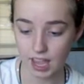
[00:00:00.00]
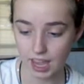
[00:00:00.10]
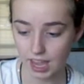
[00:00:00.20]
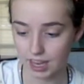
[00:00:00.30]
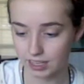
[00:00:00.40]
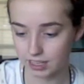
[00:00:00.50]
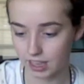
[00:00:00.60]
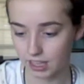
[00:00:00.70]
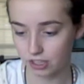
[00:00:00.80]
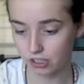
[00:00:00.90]
And
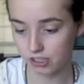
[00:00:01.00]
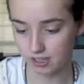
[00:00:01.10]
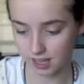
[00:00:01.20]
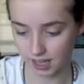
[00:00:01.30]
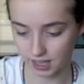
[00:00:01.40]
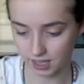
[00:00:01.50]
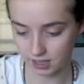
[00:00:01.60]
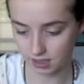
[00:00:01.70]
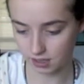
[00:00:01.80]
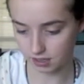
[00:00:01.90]
then you just like,
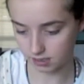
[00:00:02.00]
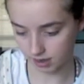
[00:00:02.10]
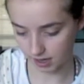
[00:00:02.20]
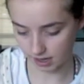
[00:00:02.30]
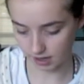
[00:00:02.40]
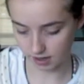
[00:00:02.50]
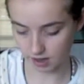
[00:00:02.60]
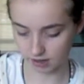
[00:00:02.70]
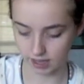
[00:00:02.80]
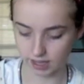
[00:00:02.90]
is it right here?
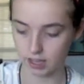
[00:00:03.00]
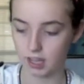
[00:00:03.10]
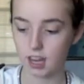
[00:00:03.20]
Okay, good.